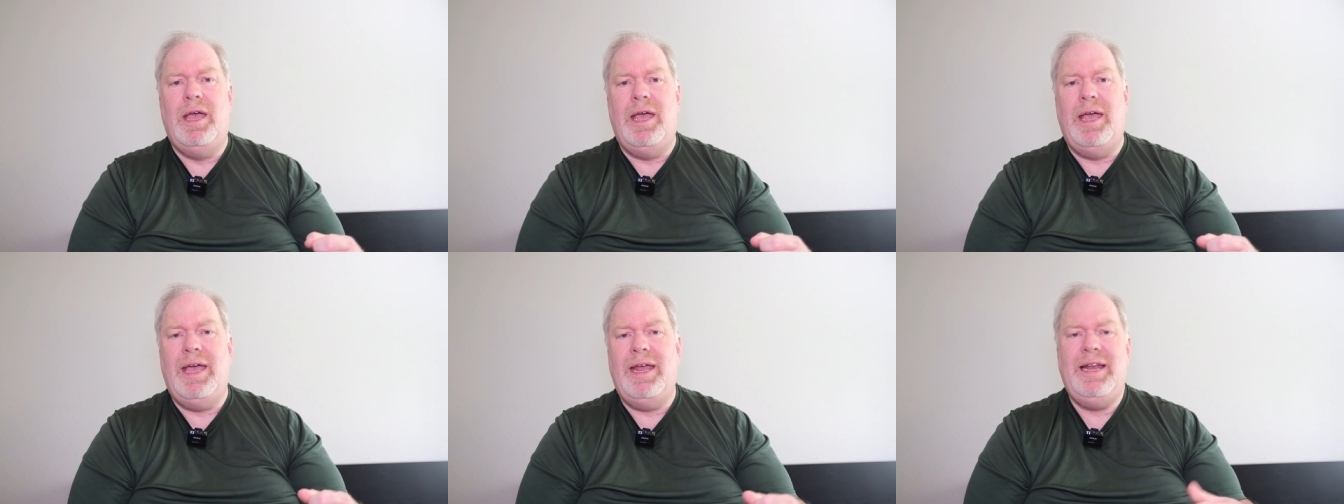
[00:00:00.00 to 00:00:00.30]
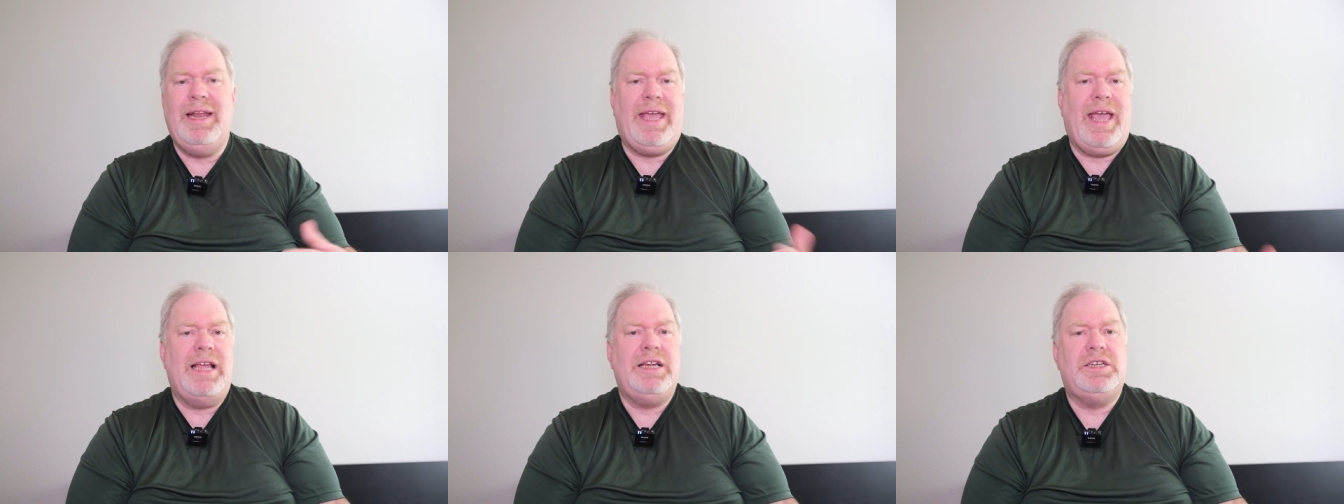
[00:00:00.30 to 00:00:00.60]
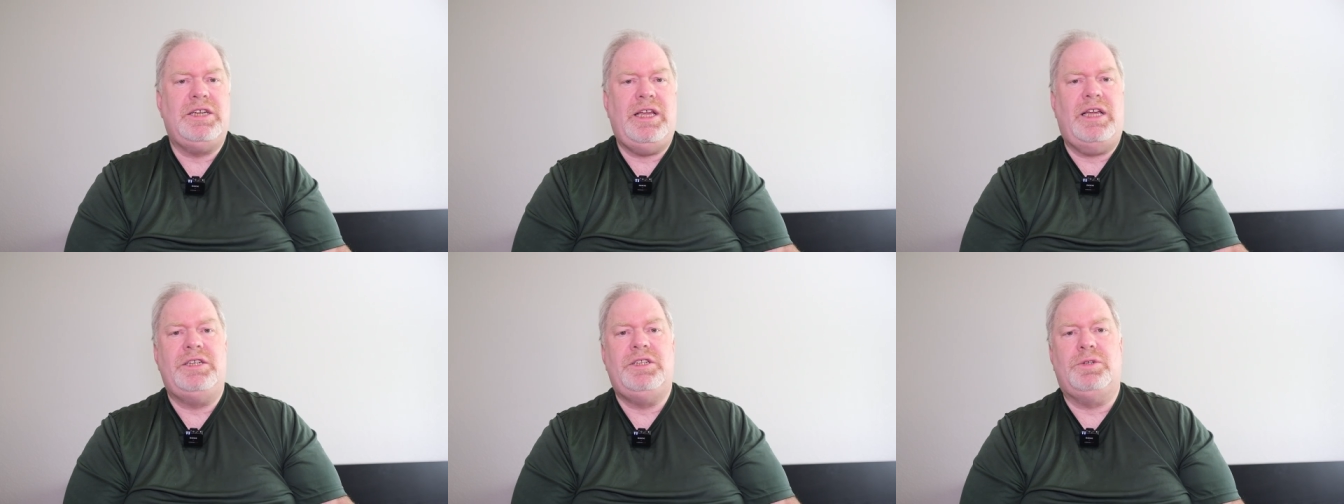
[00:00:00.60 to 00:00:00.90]
And
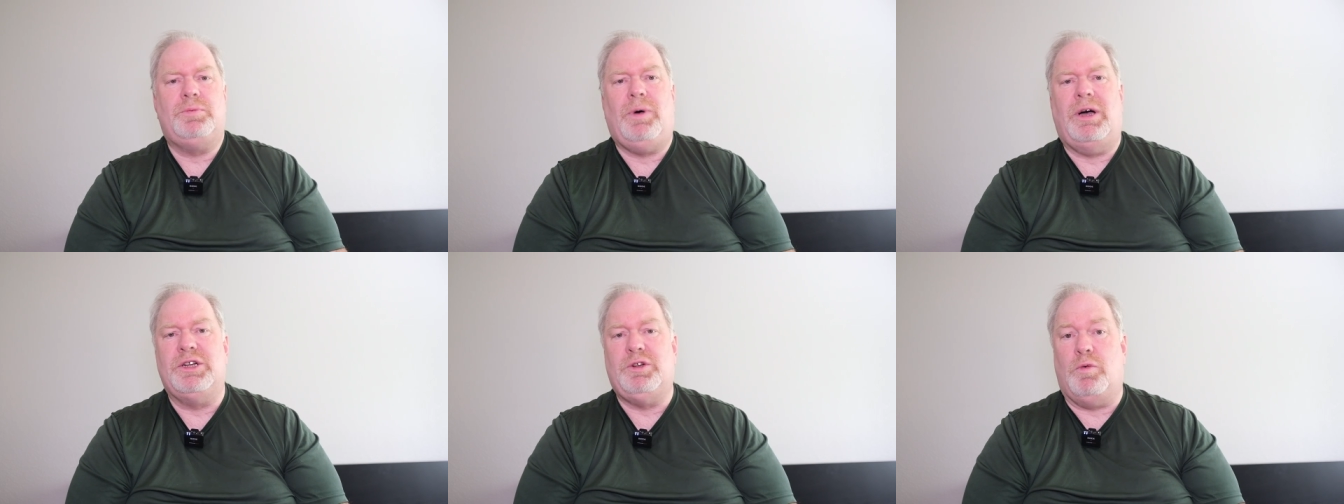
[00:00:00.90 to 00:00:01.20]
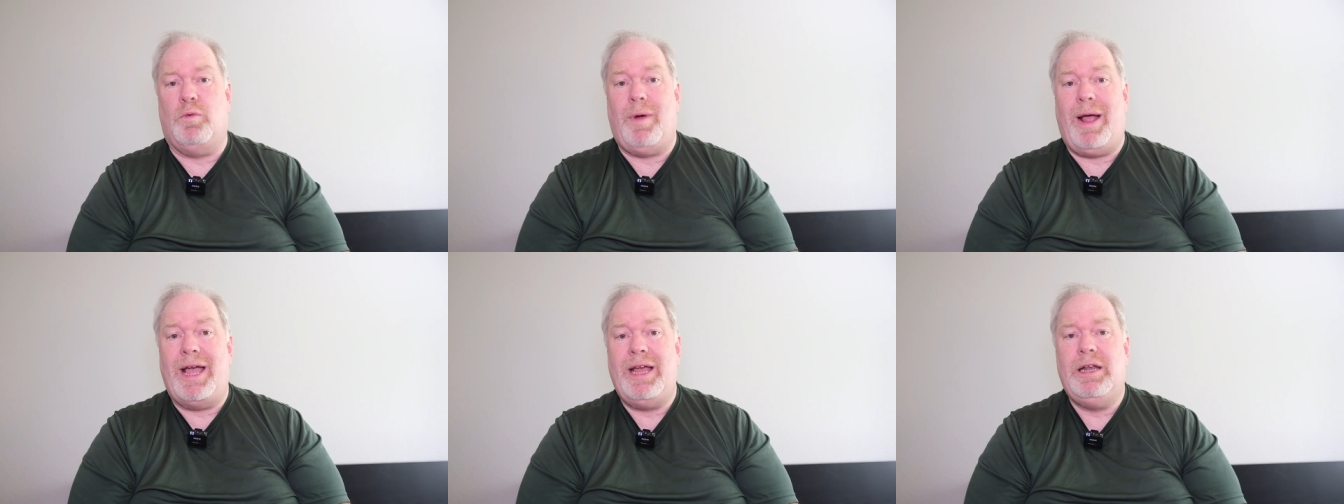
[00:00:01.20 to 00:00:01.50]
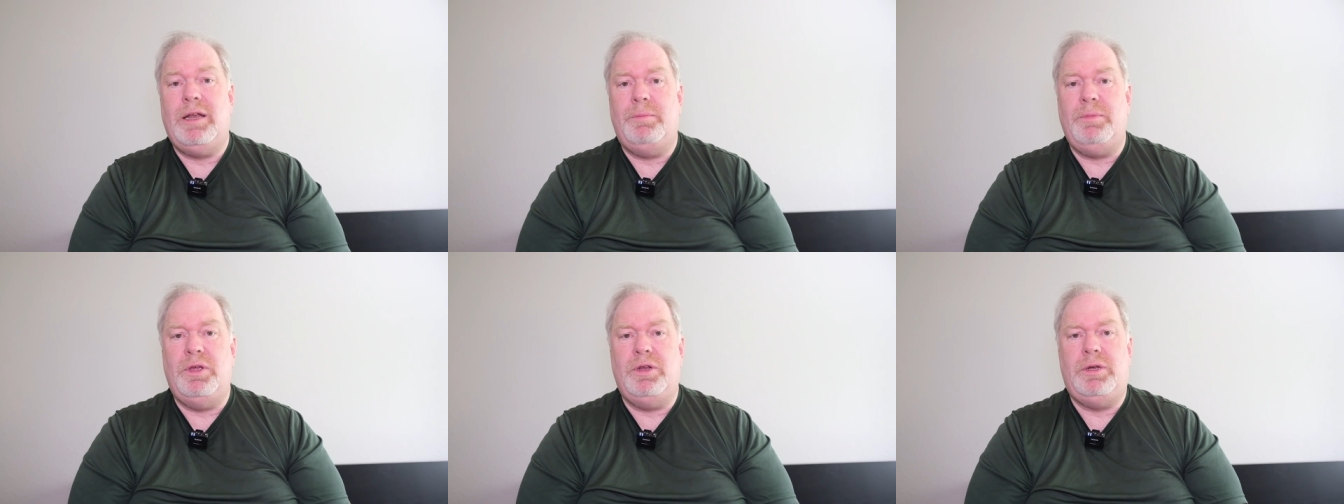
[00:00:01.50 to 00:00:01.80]
occasionally I just watch
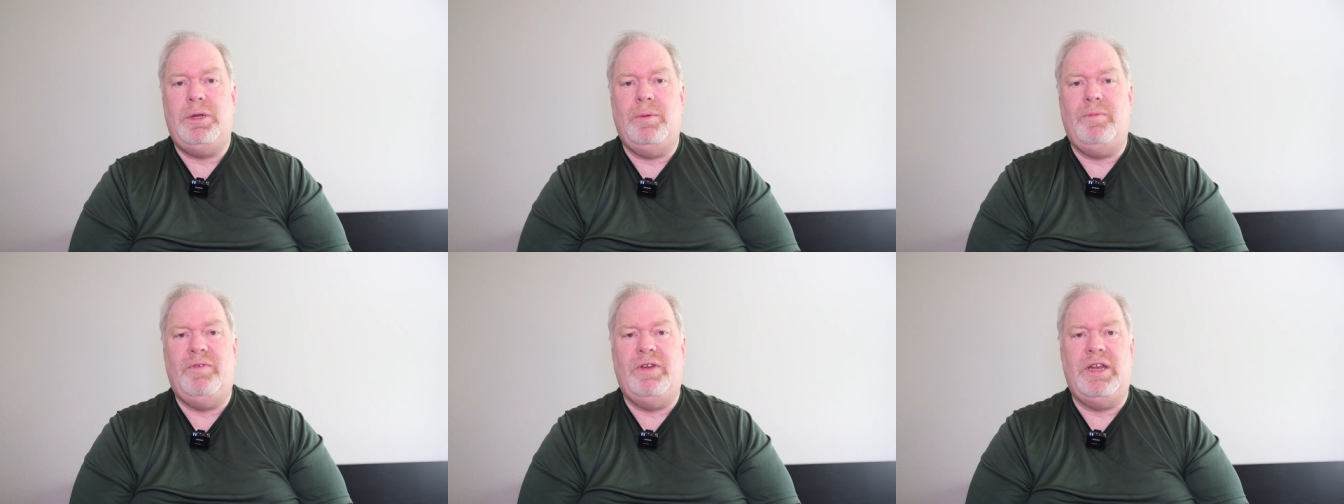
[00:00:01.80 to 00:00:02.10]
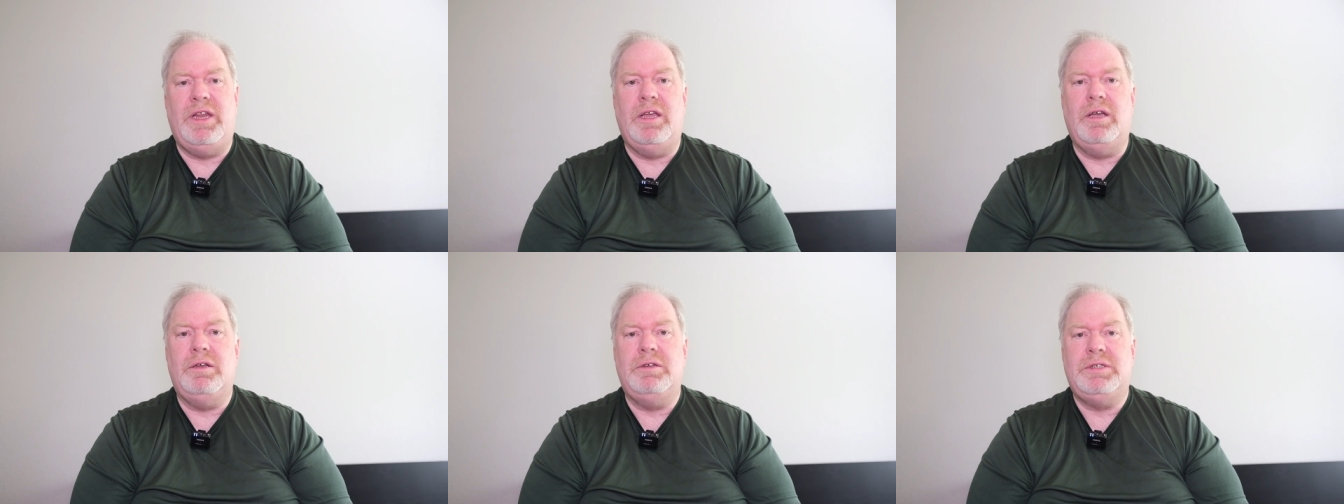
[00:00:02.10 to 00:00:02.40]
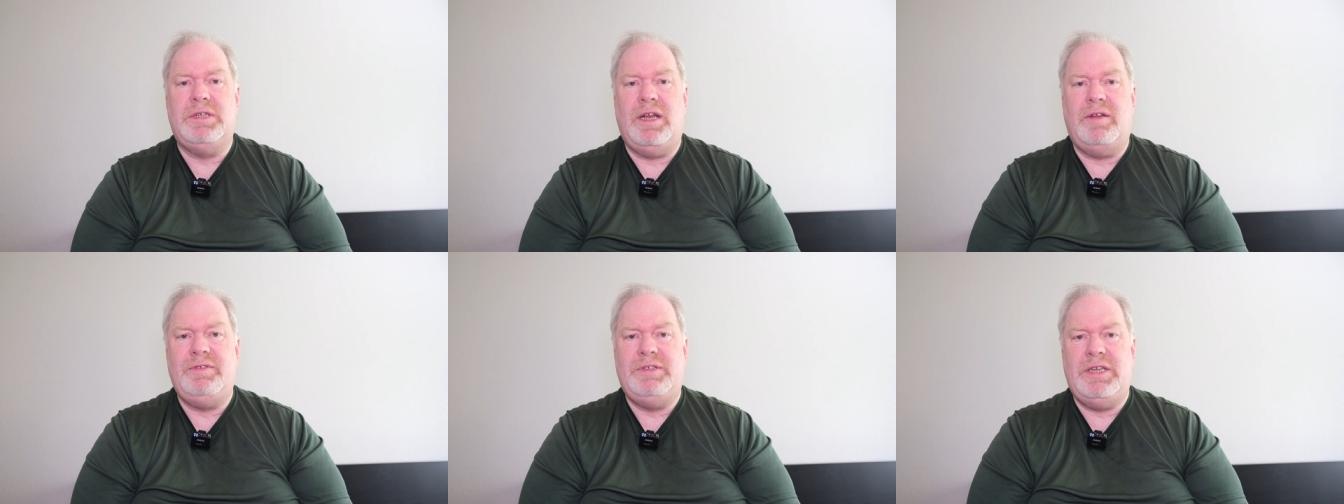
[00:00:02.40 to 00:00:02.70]
random YouTube
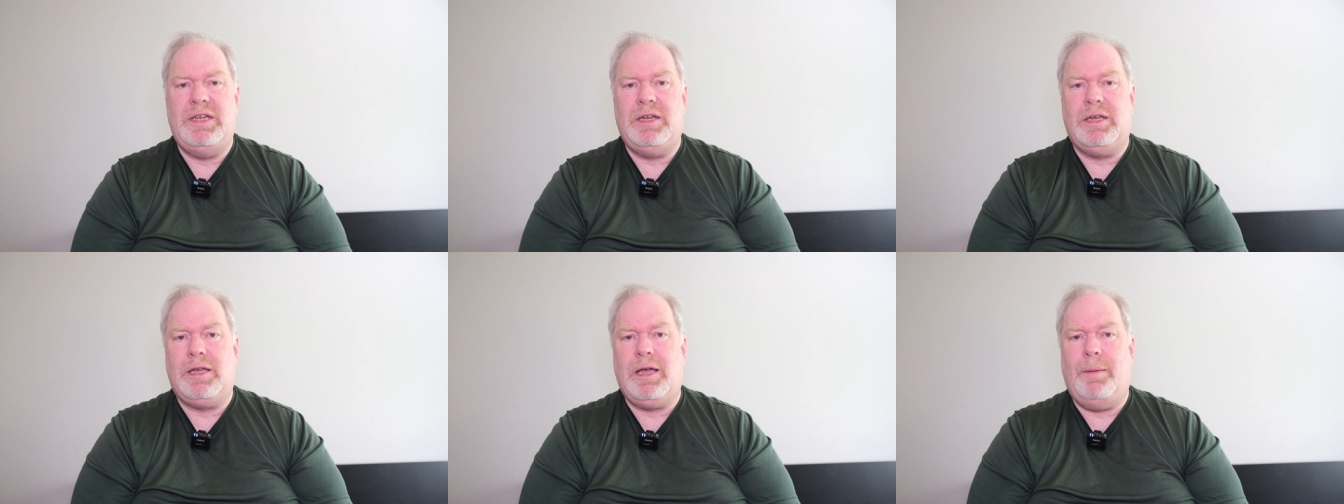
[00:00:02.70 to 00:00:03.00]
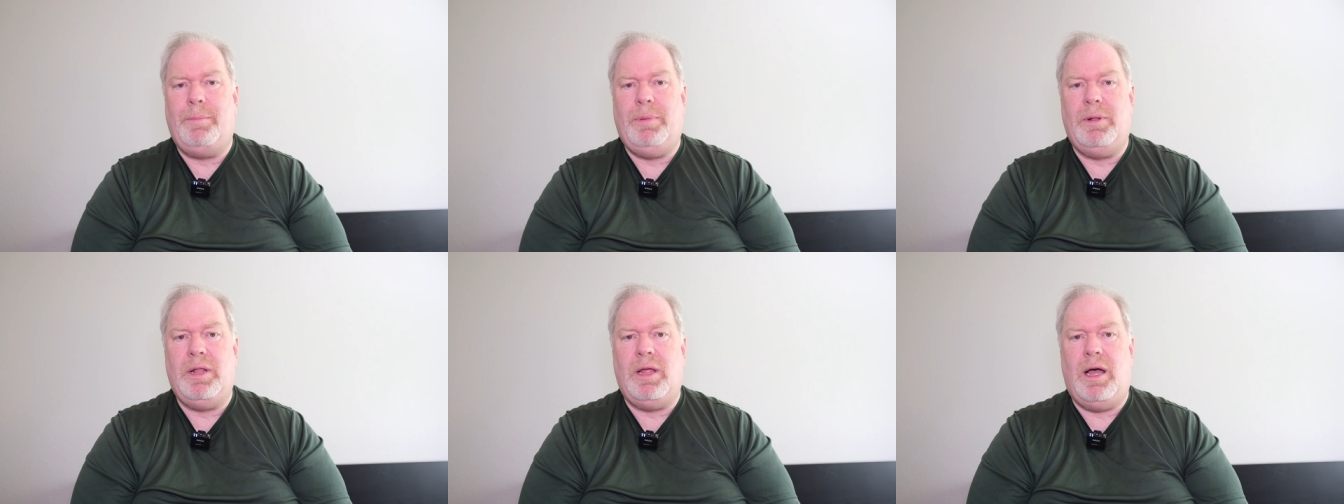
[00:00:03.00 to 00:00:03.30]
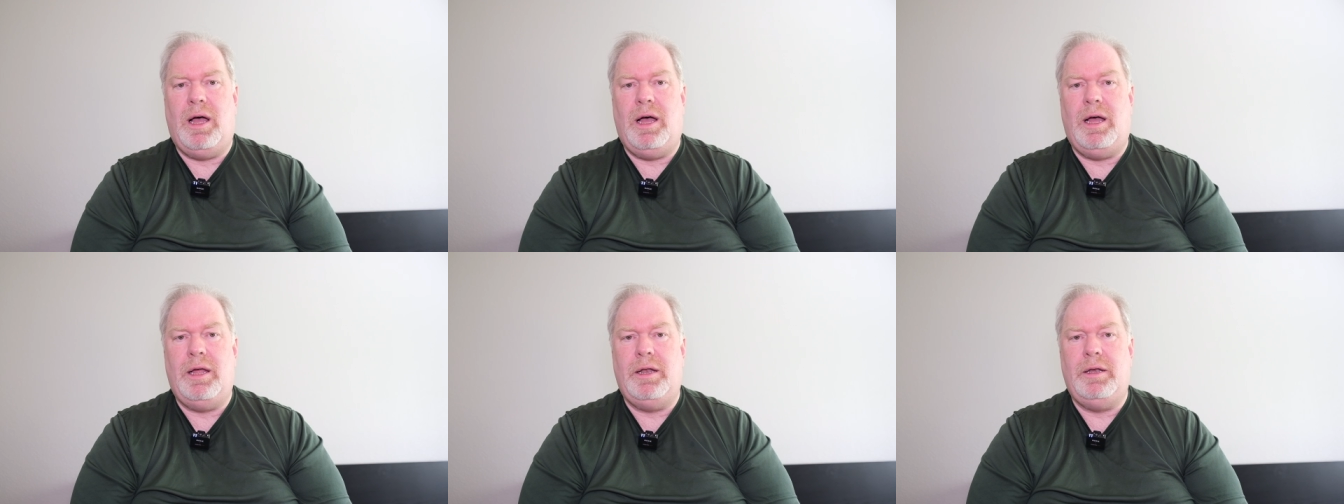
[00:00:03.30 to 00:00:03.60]
videos and I've seen a couple
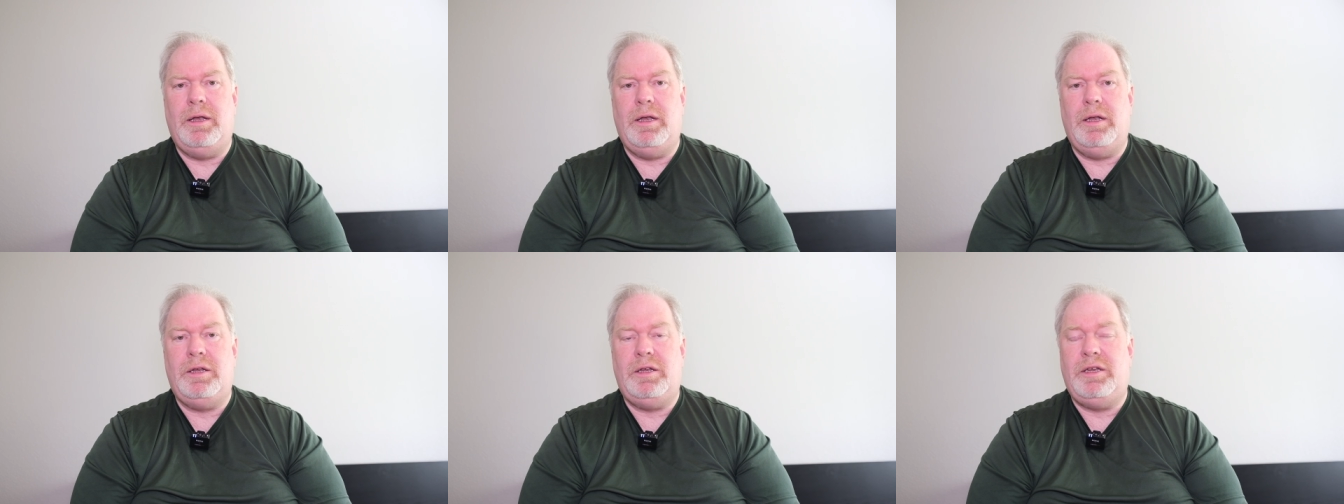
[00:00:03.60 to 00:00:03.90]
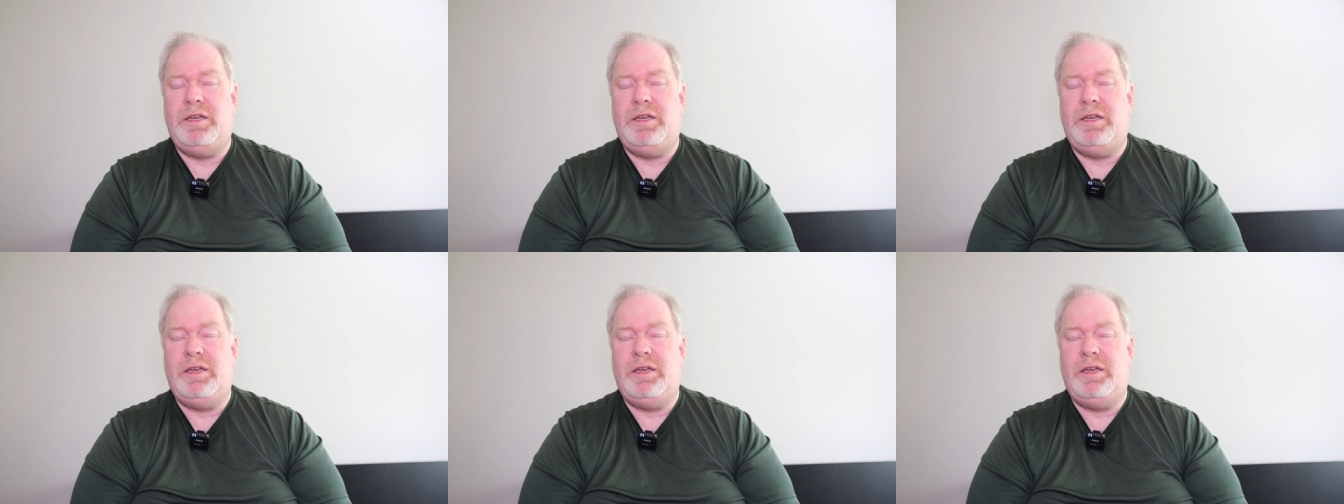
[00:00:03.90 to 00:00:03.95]
on